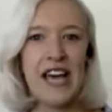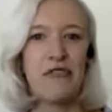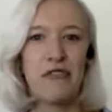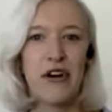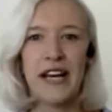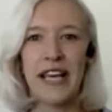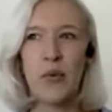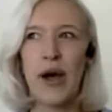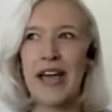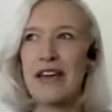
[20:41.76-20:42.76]
finding a
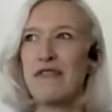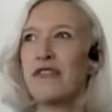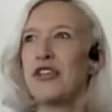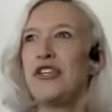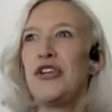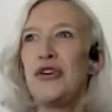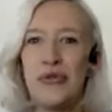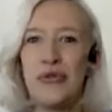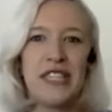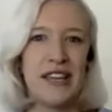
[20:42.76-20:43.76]
way for you
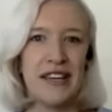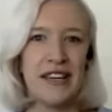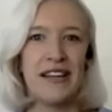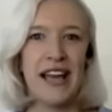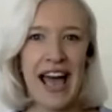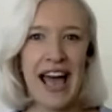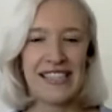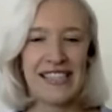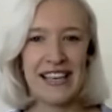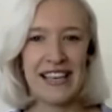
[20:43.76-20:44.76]
to
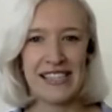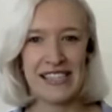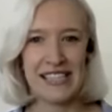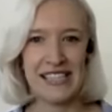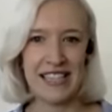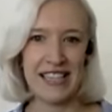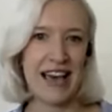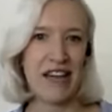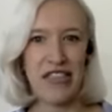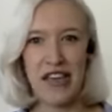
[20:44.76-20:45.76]
access
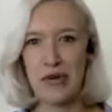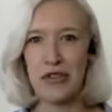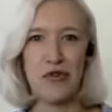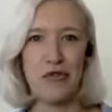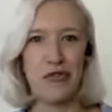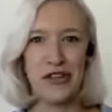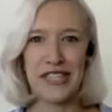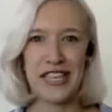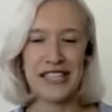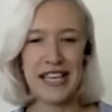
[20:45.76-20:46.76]
that thing with your voice,
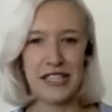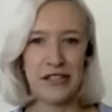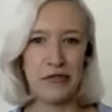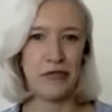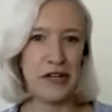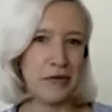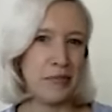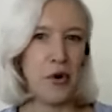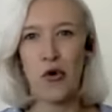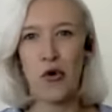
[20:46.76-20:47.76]
that sense of
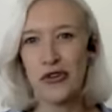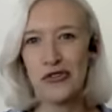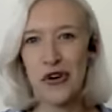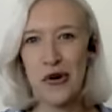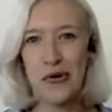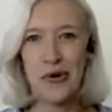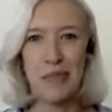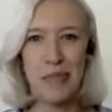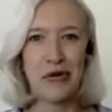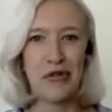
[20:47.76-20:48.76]
freedom or control, or
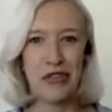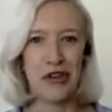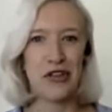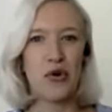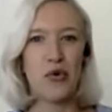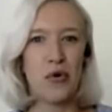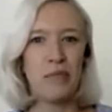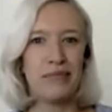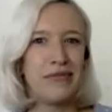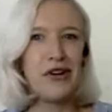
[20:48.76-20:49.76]
both, that you're
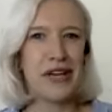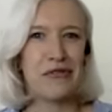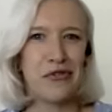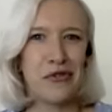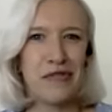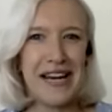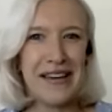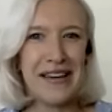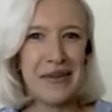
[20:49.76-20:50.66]
looking for, really, I